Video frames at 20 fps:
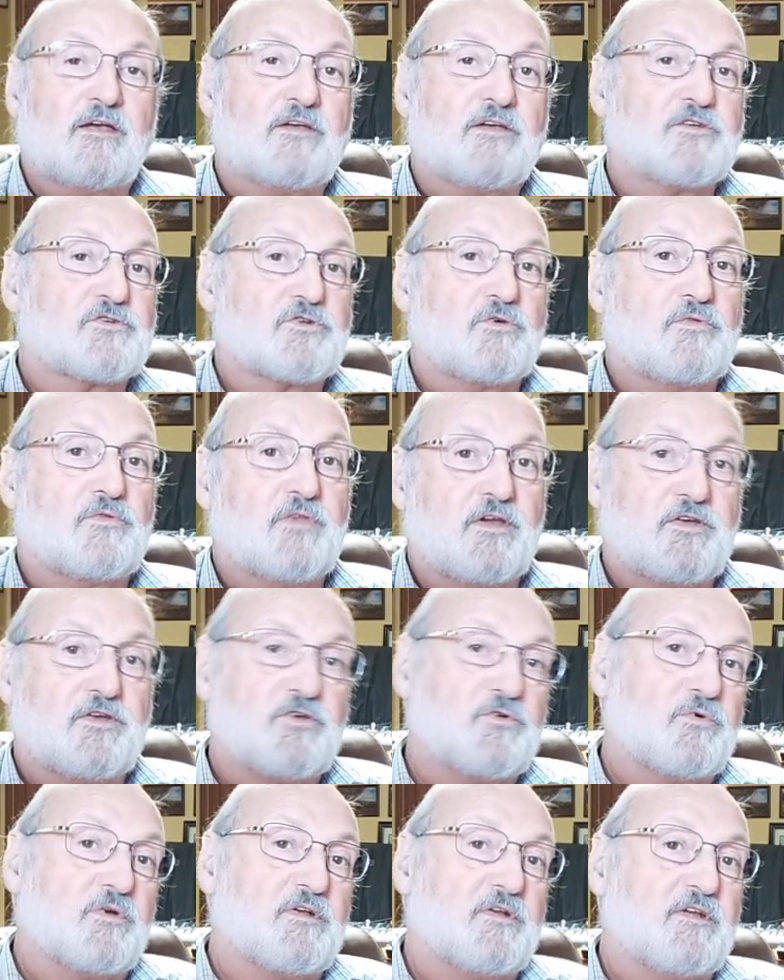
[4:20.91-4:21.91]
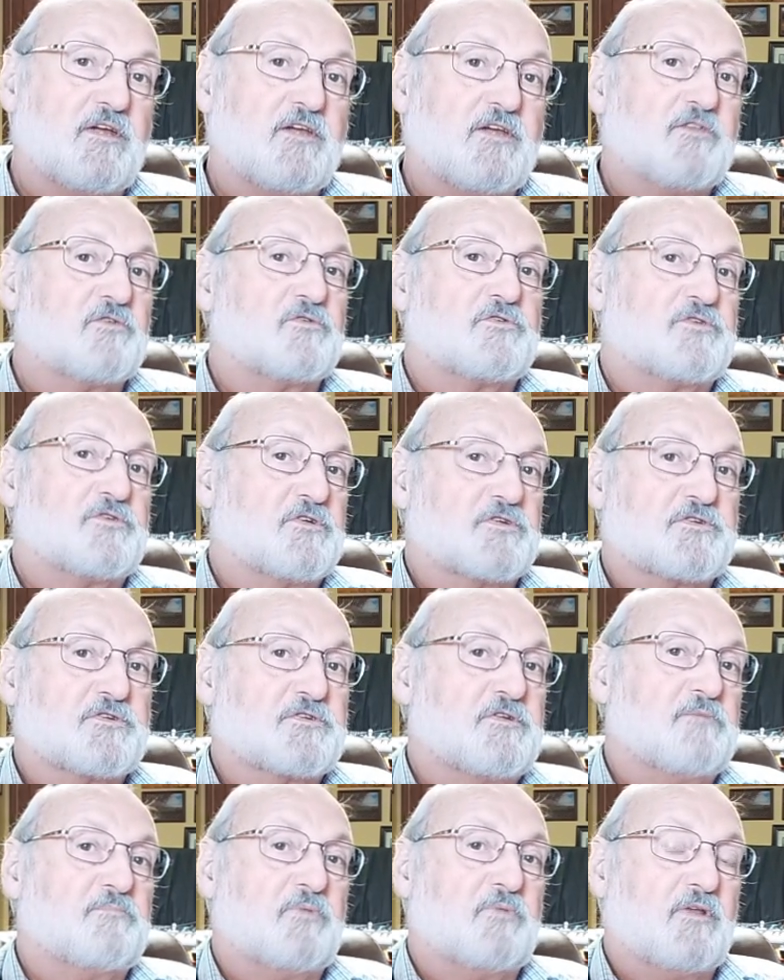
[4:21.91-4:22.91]
so that you can either just
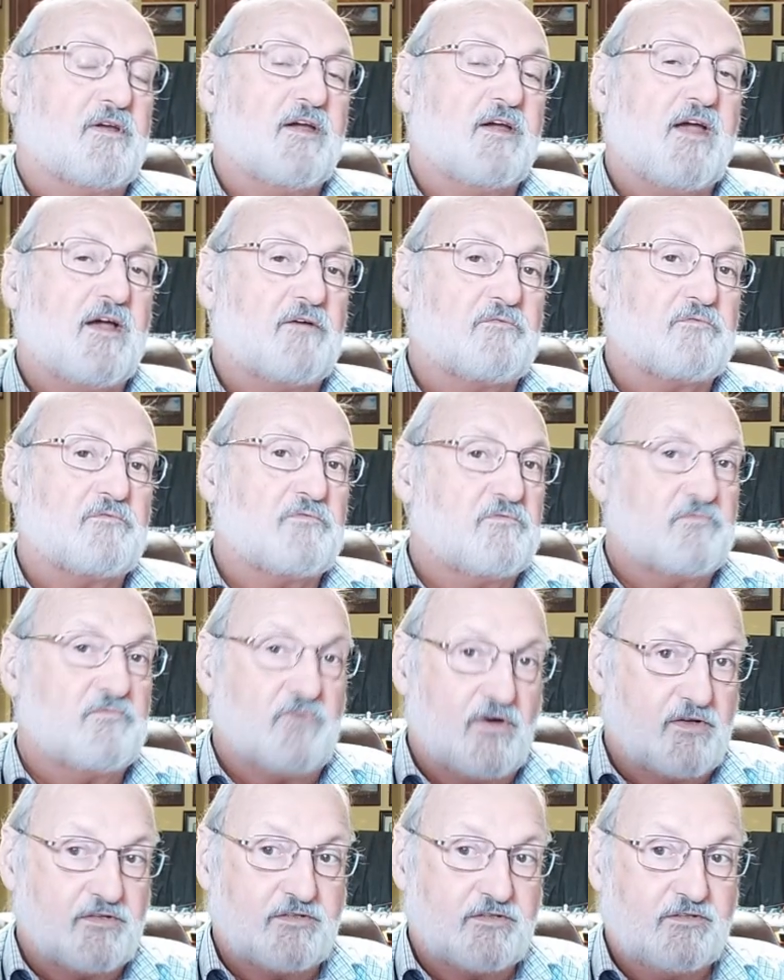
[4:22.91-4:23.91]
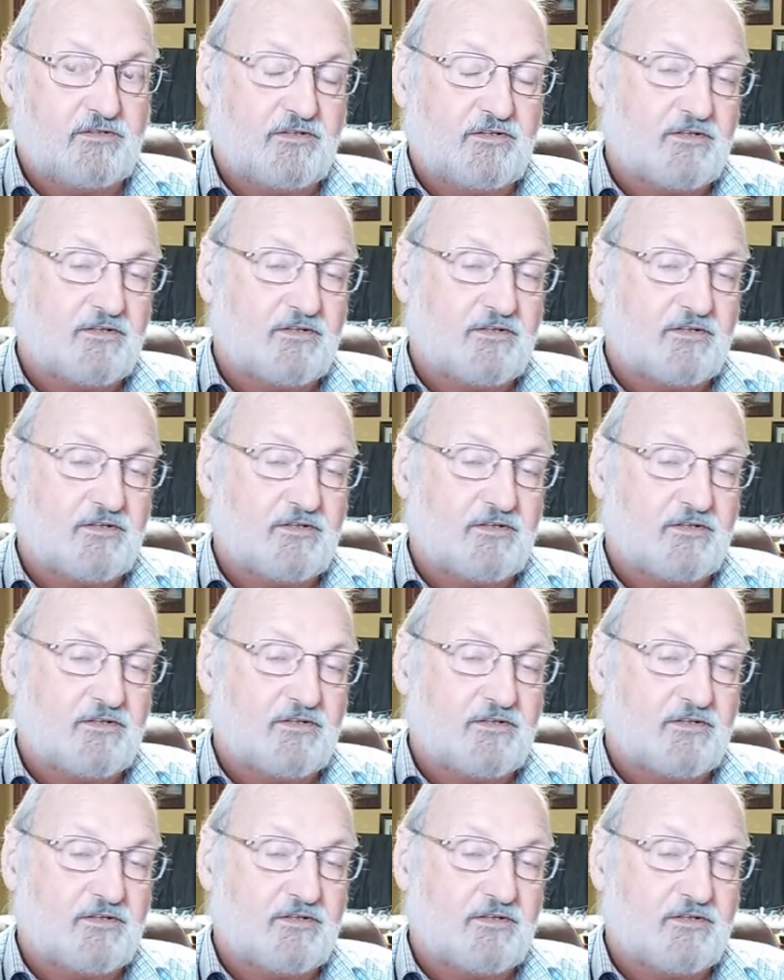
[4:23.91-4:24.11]
simply have fun